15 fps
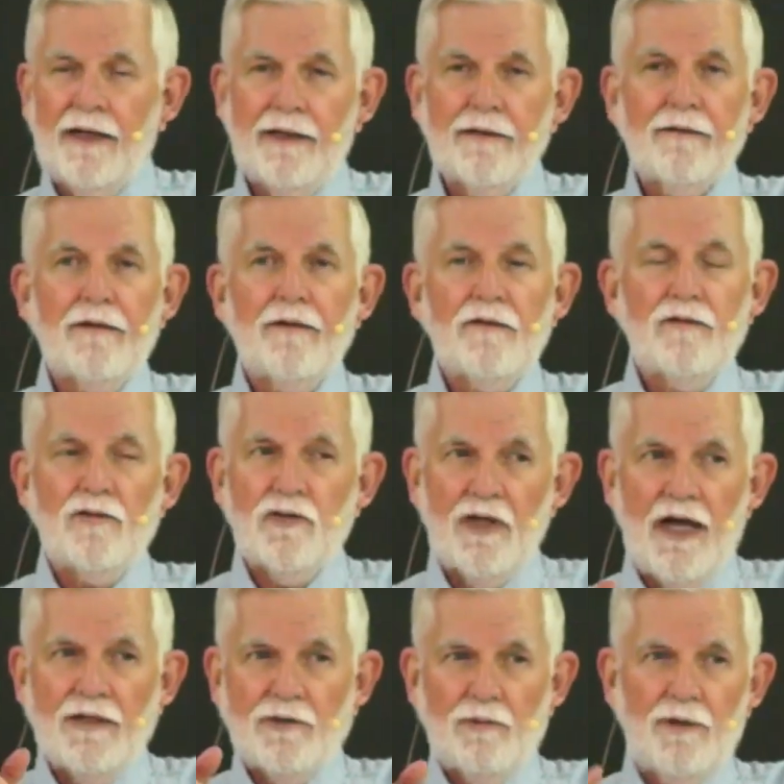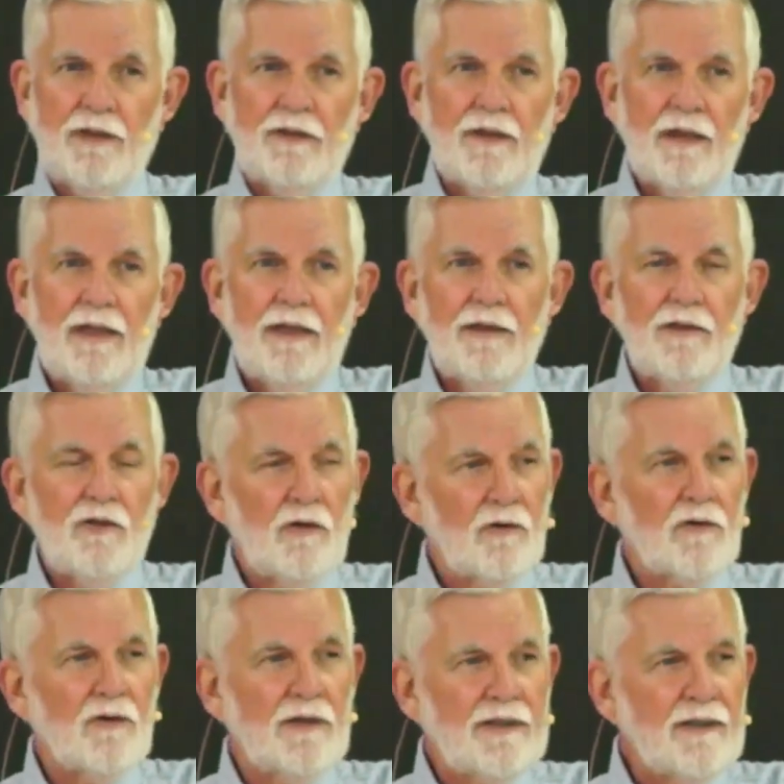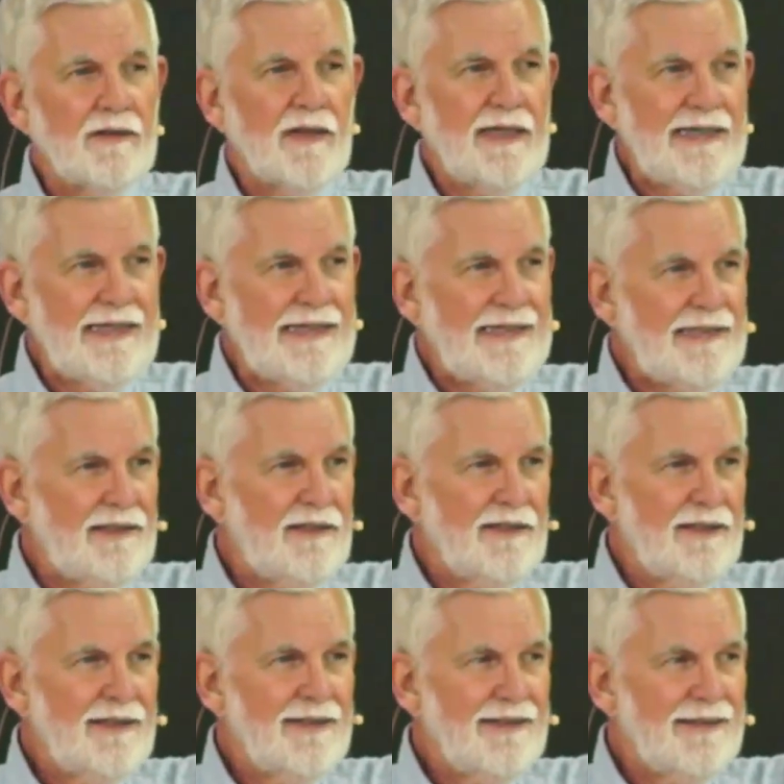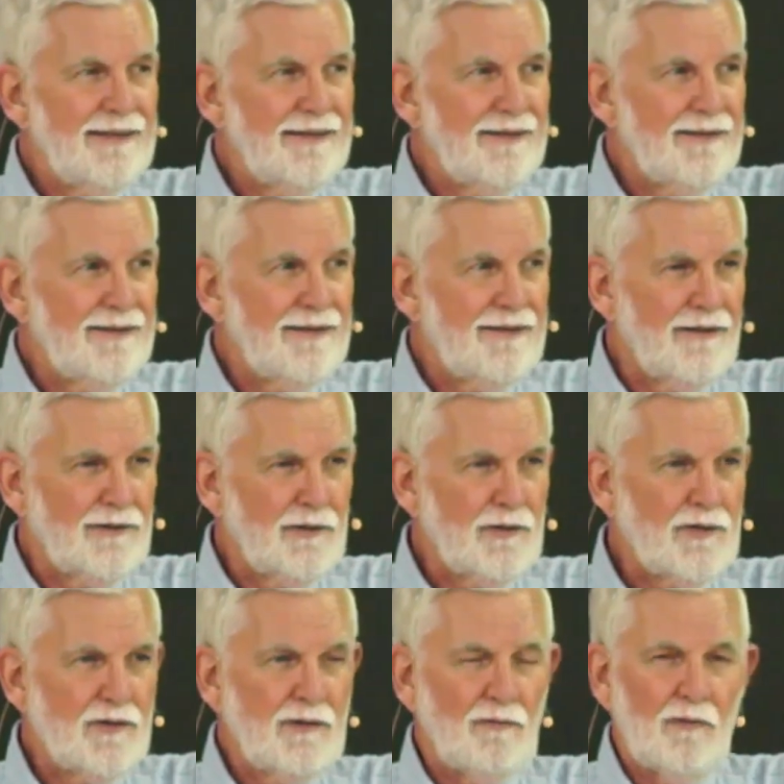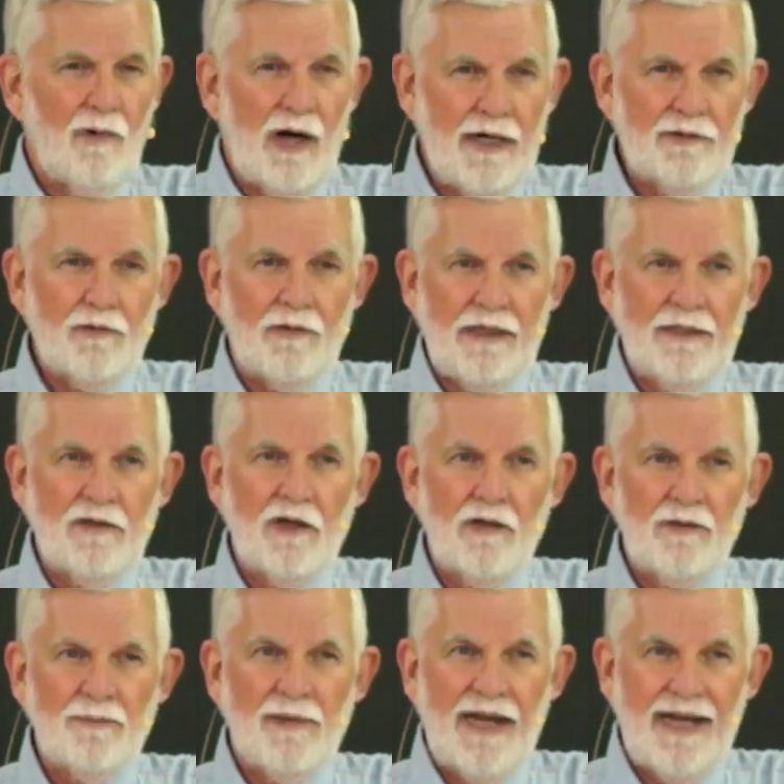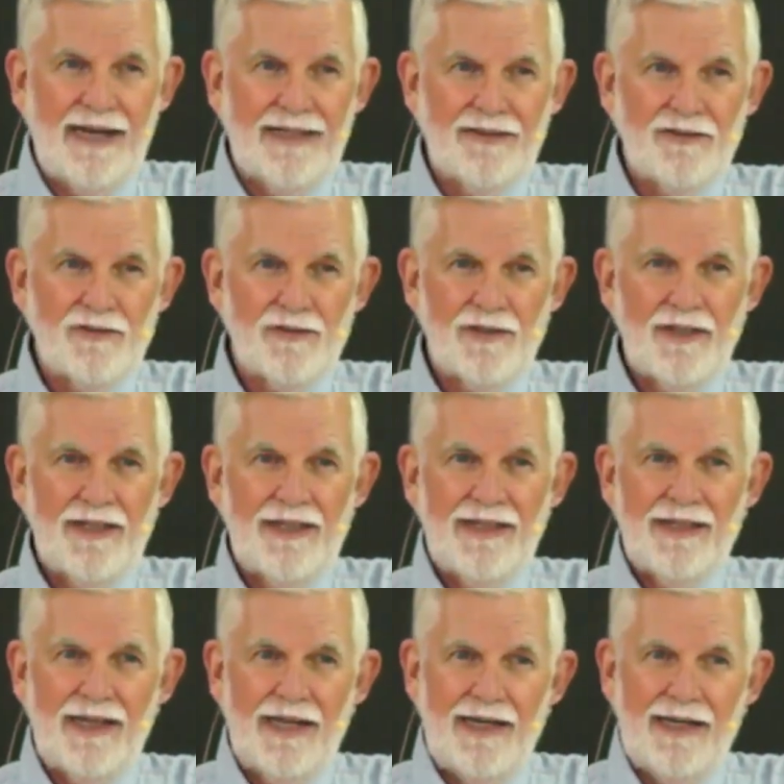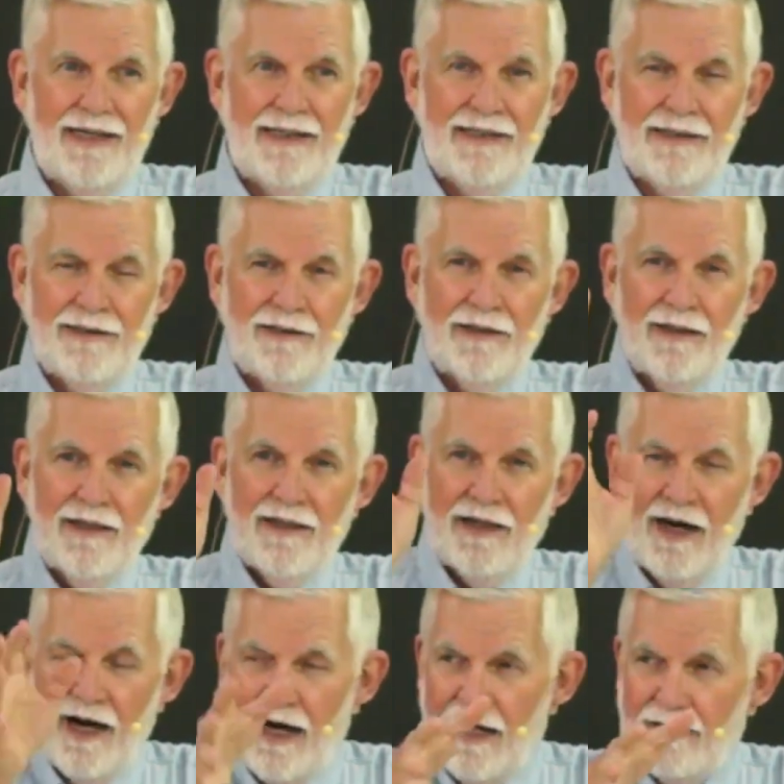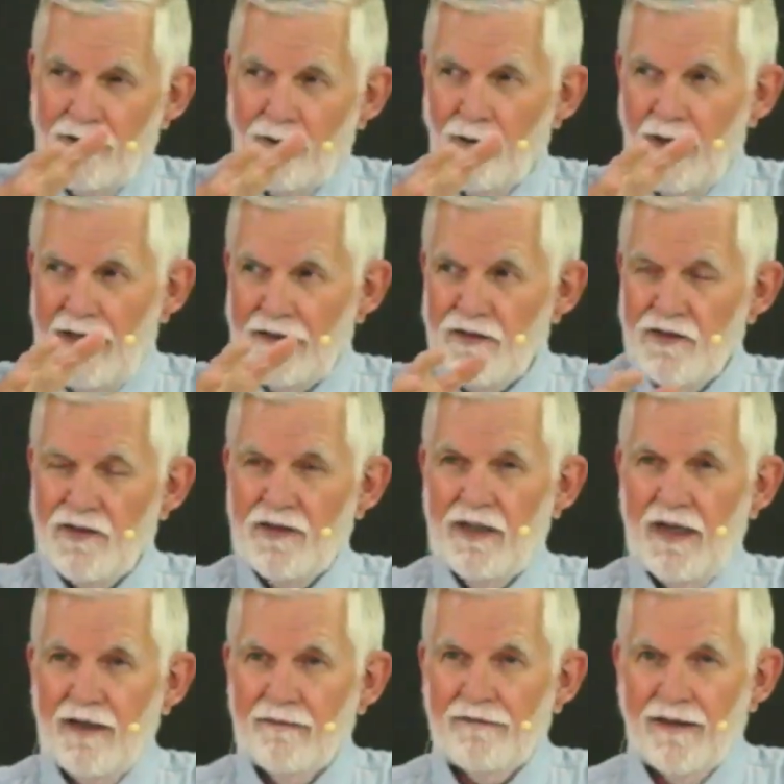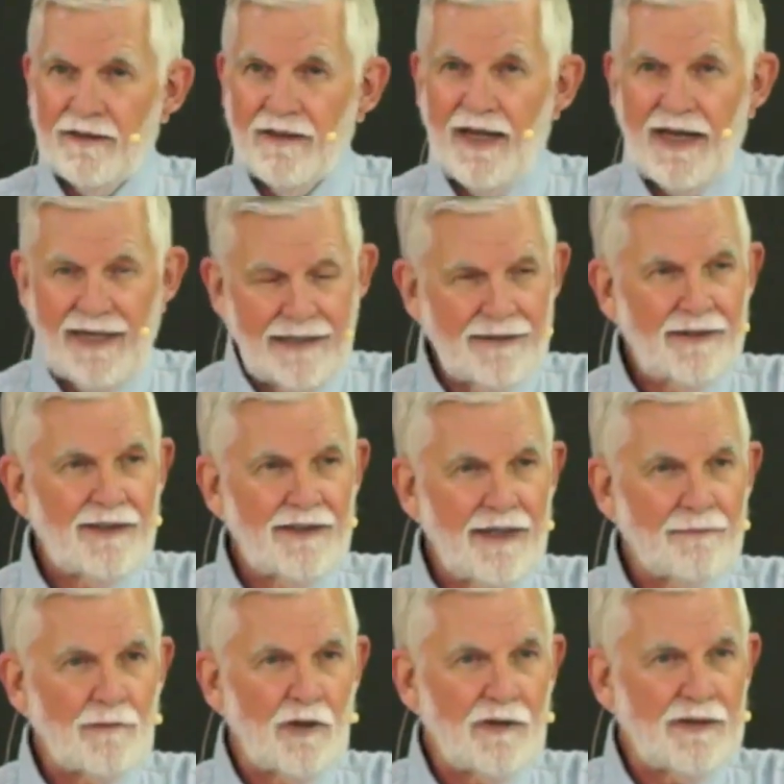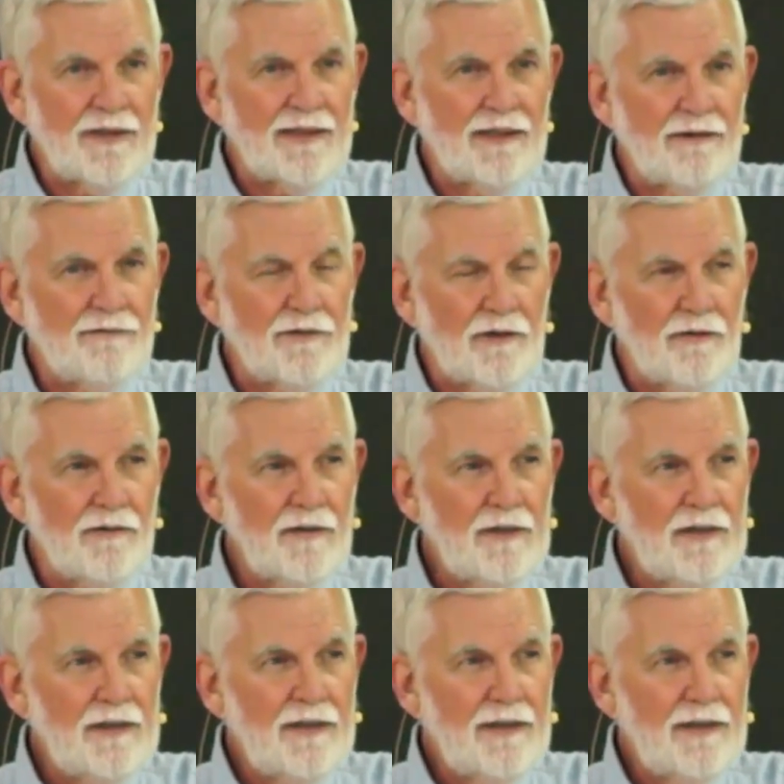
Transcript: Uh, Joshua, you're going to lead those wandering nomads in conquest of the land that I'm going to give you.